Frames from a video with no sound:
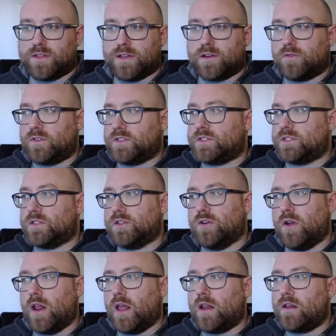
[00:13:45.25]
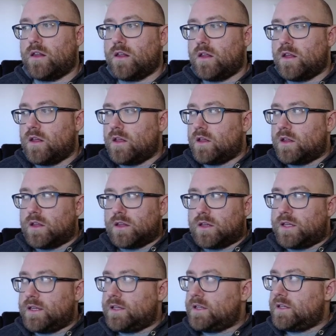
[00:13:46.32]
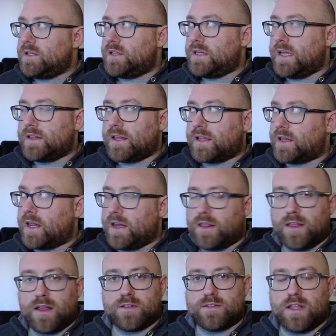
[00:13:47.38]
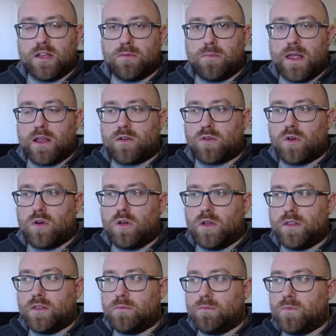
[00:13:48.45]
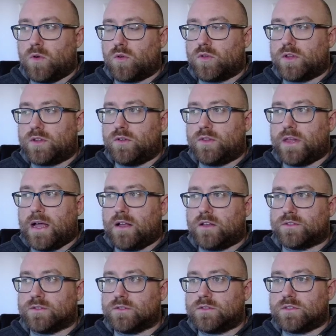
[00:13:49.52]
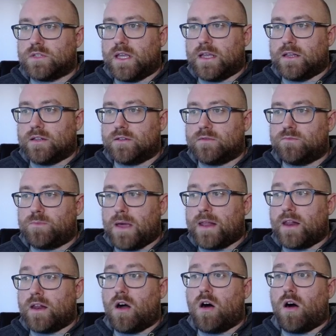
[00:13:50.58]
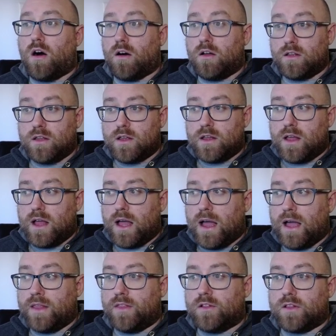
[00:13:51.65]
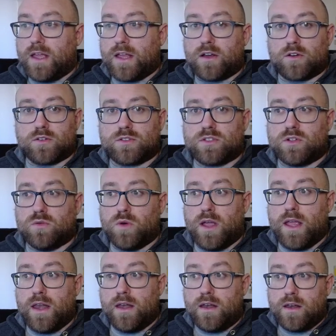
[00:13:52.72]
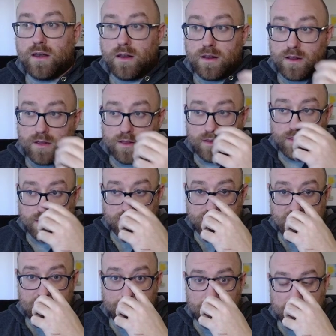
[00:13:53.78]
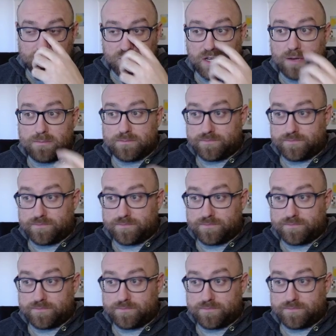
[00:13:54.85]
I don't know if he's still doing it. He had like an $80,000 bankroll in the early 2000s and bet it all on the Lakers to win the championship.